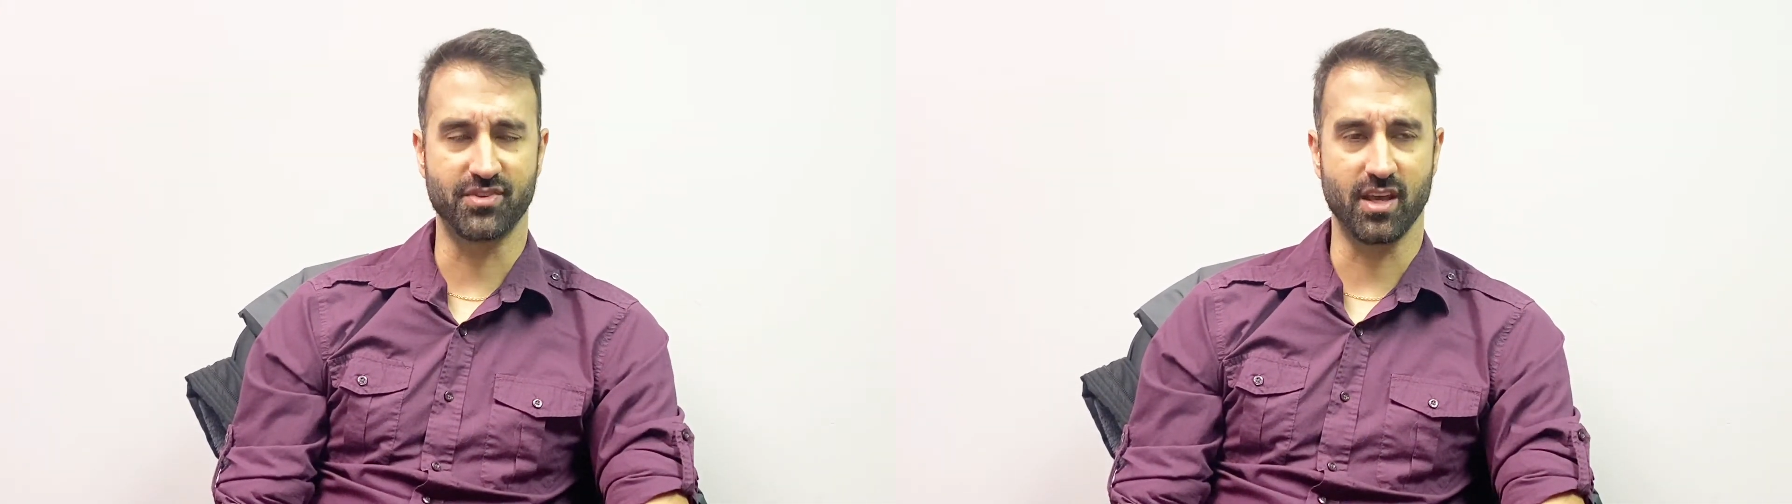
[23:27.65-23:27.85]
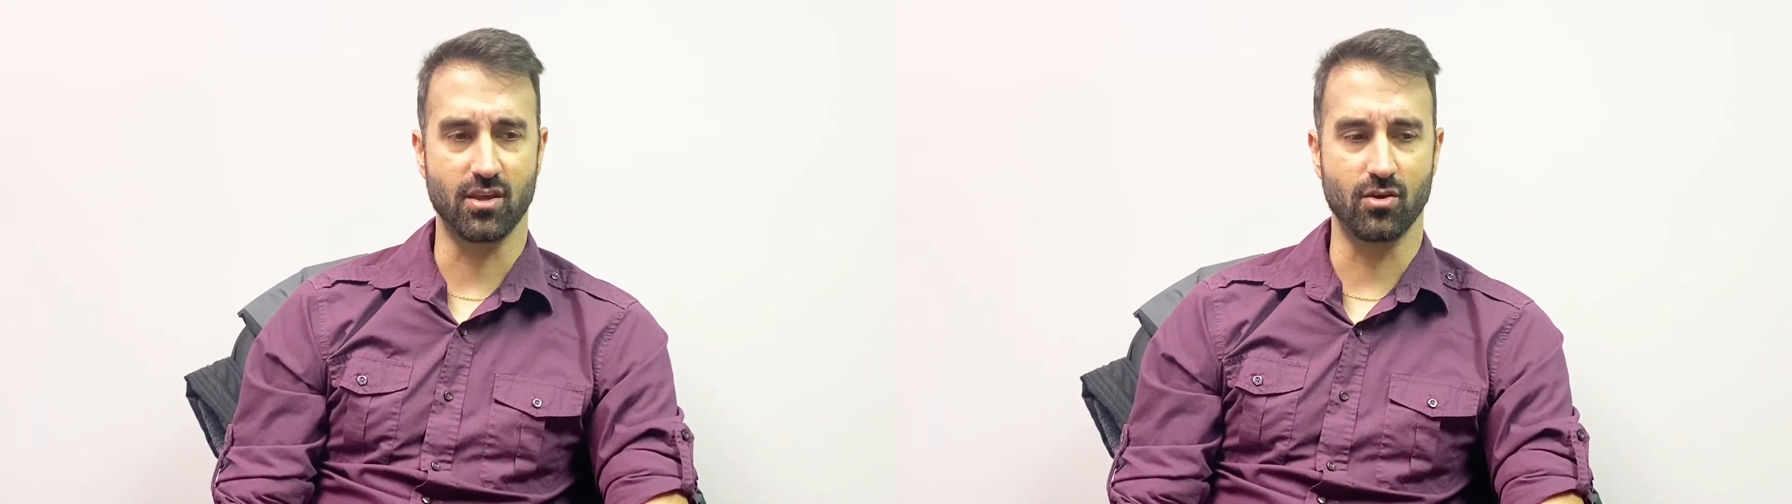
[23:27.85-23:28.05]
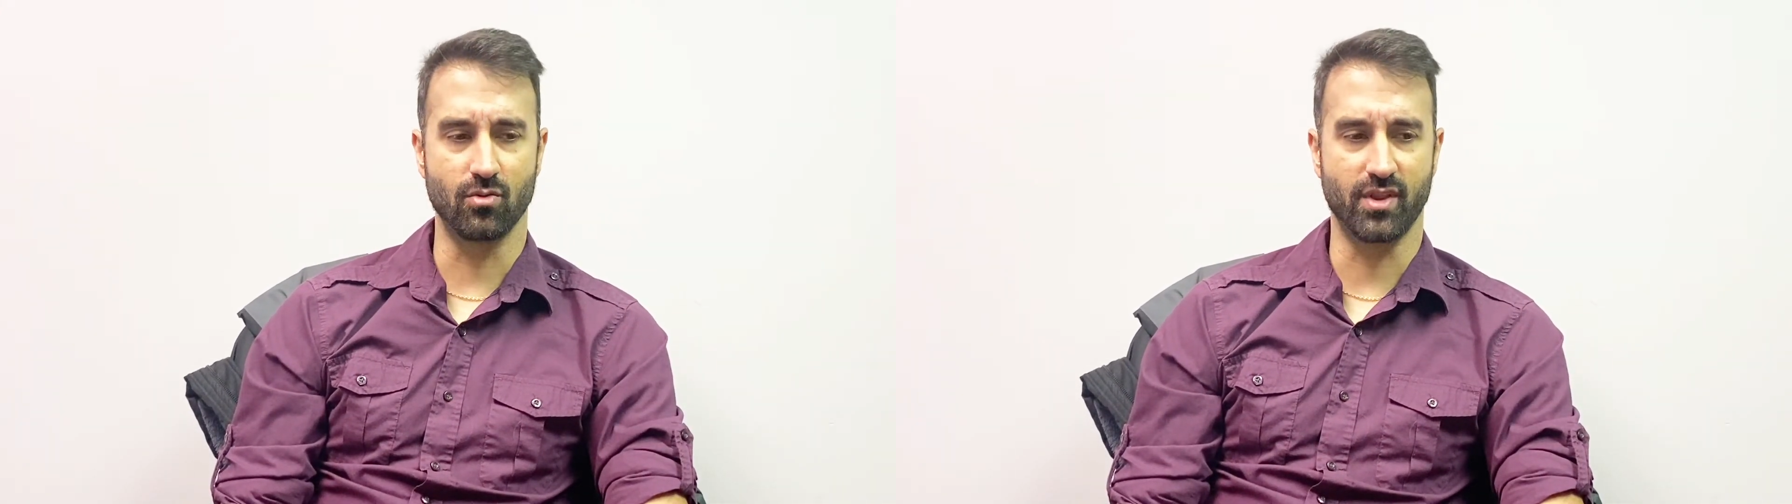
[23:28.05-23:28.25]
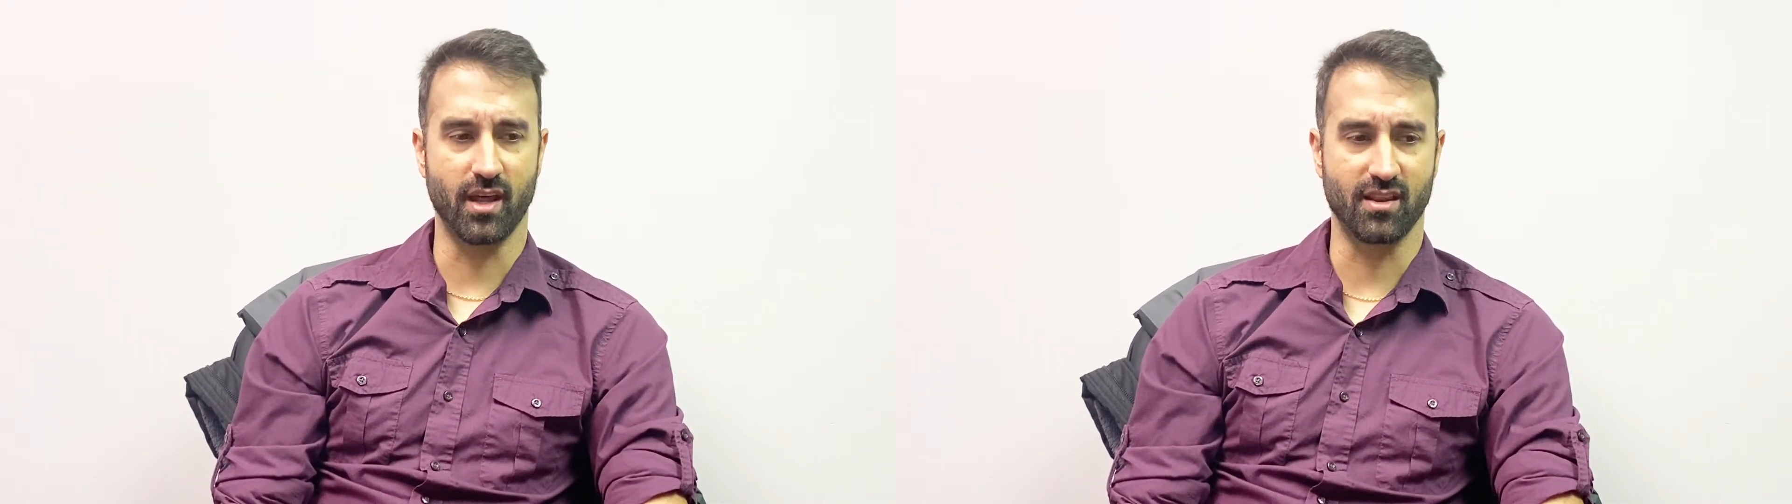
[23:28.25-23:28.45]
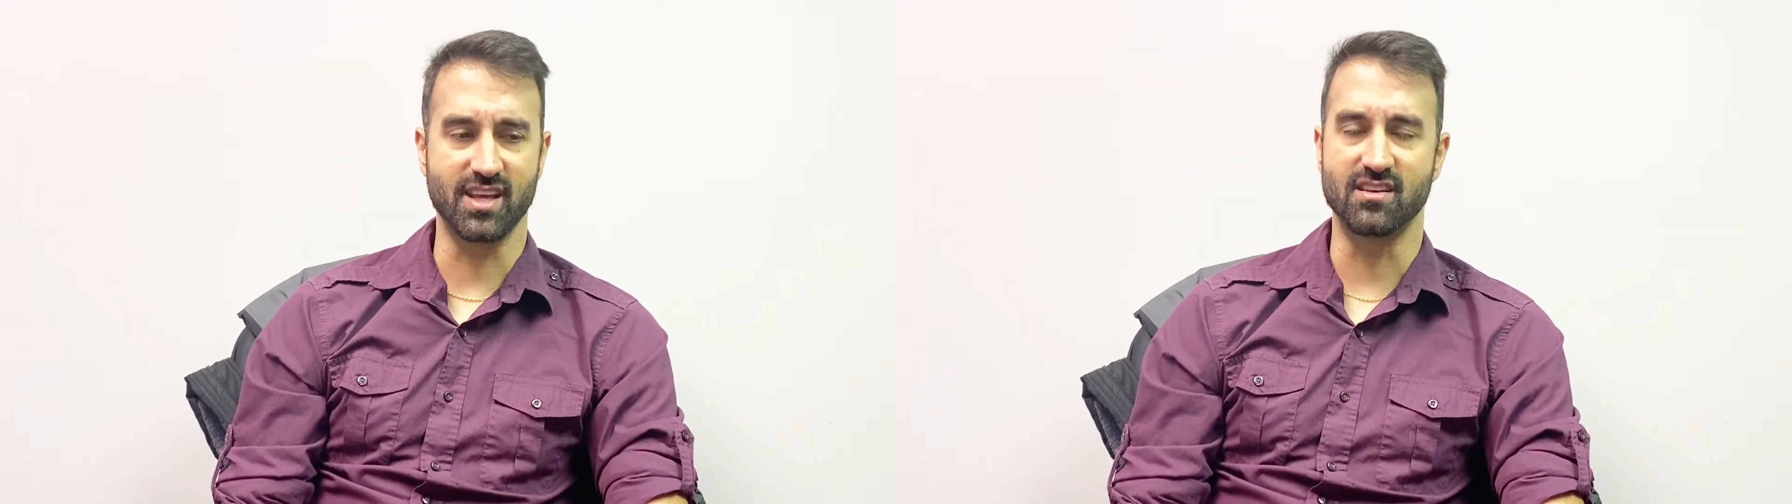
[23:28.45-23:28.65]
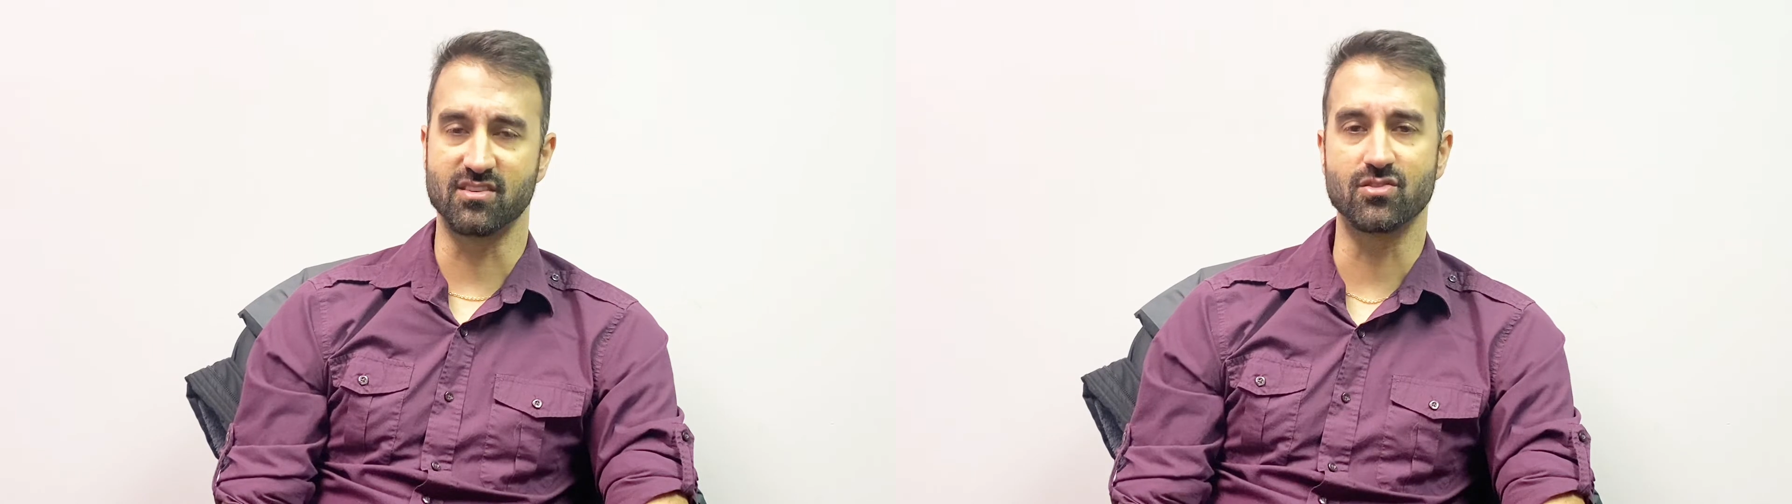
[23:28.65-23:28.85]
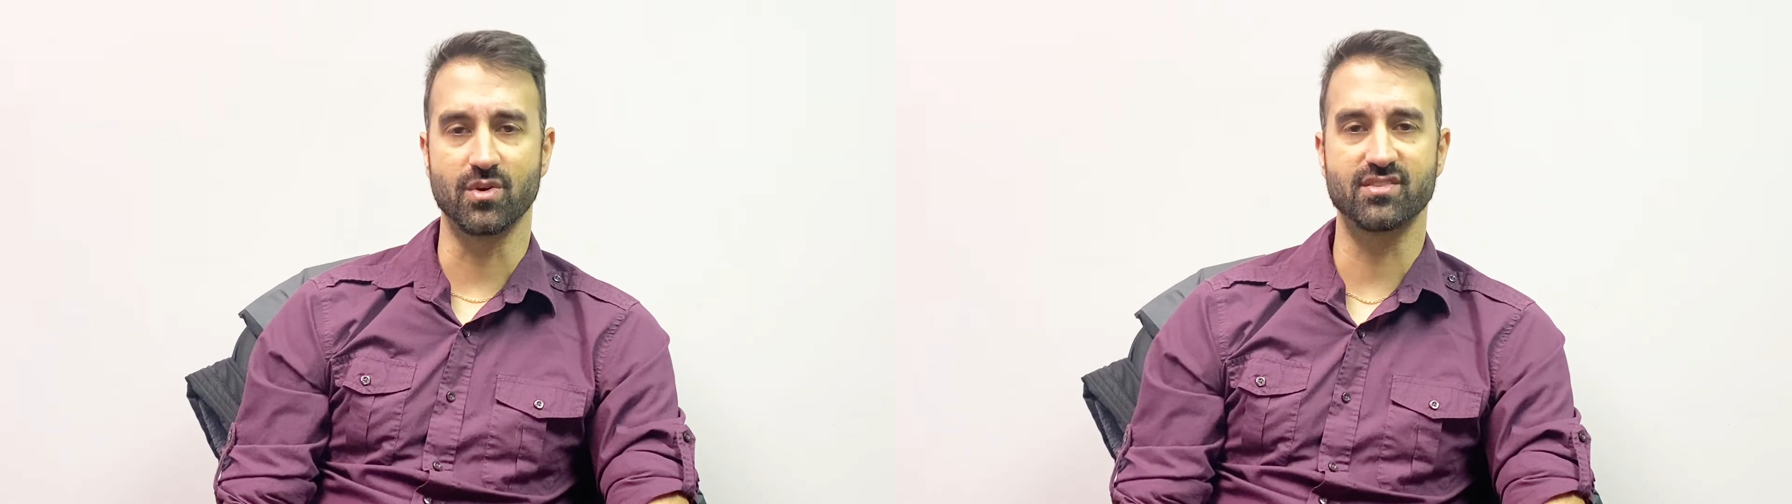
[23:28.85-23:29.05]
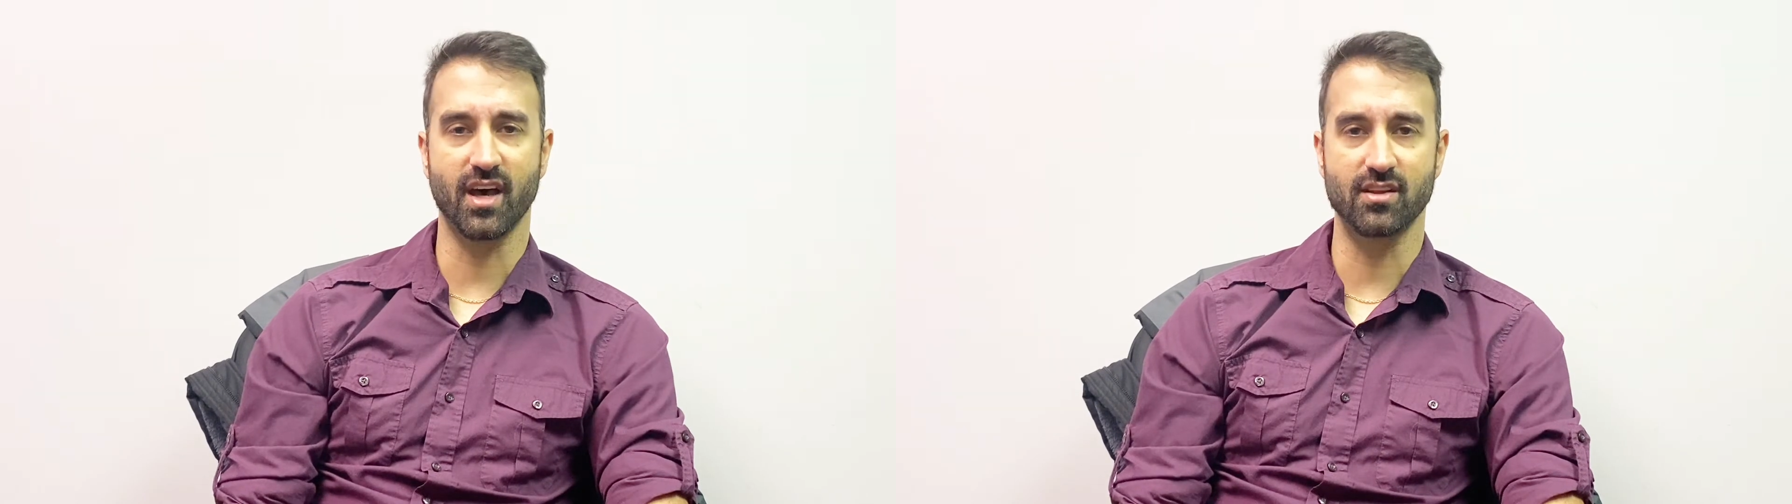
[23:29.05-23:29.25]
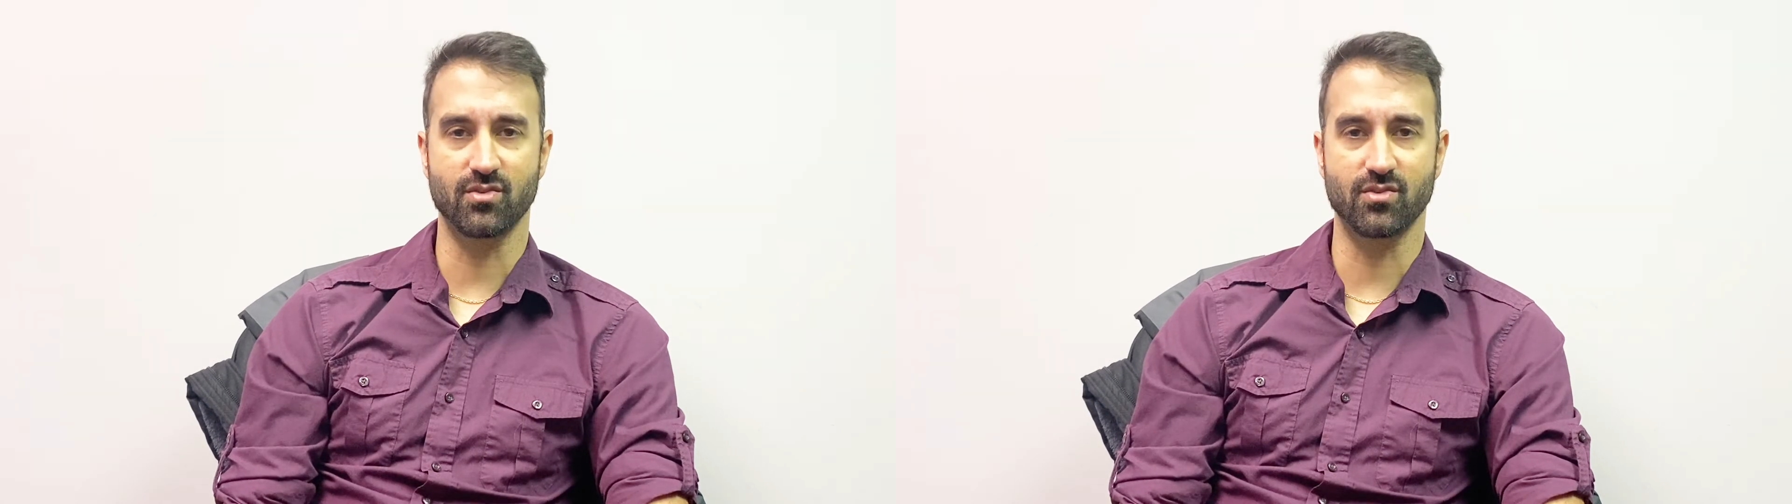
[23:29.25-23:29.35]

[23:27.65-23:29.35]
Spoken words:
that lead to suicide.